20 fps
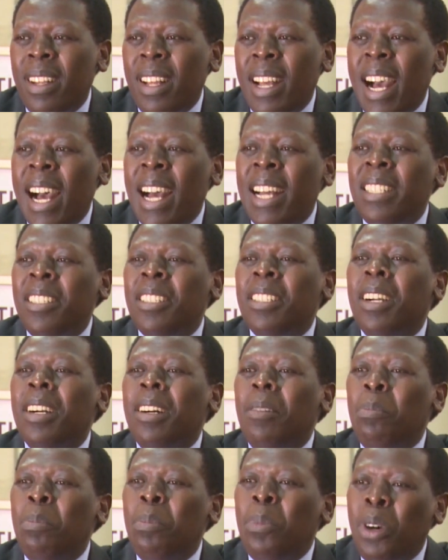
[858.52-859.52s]
And
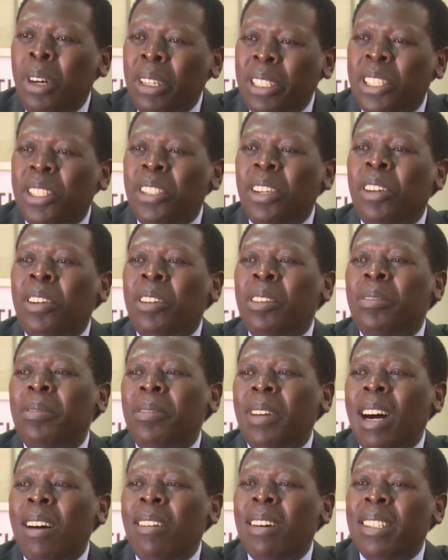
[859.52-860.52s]
most
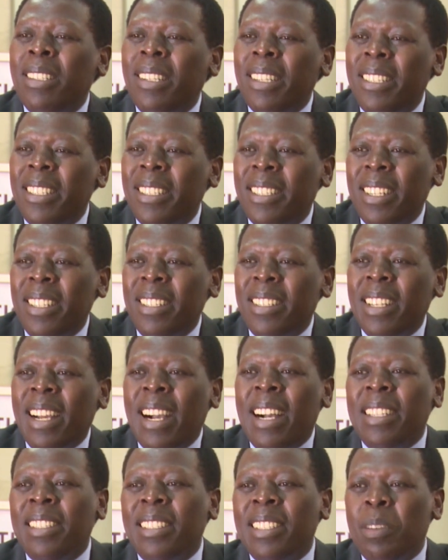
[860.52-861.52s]
of our citizens,
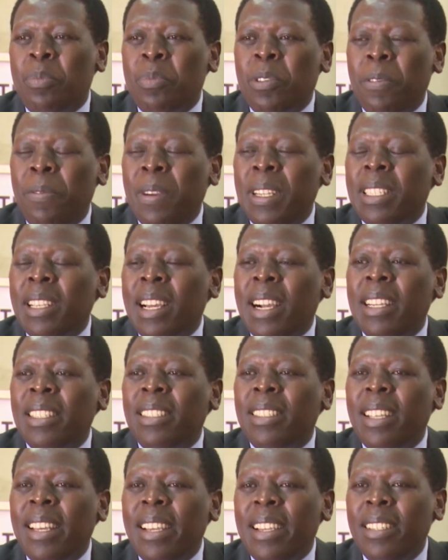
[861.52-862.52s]
as a professor
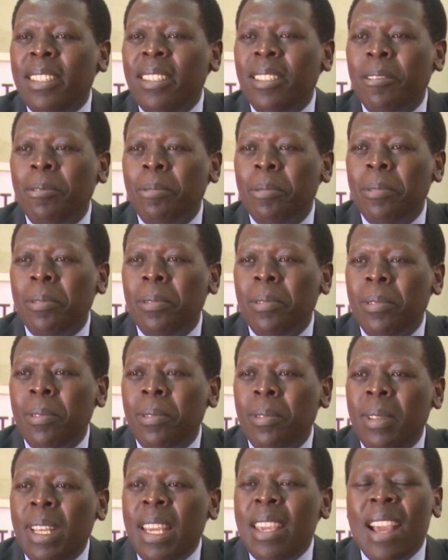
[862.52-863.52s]
has said,
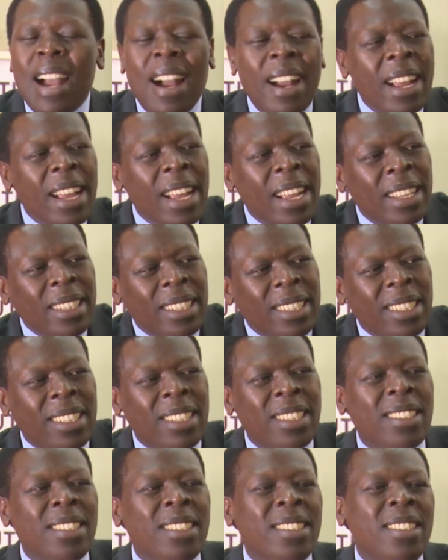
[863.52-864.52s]
the youngest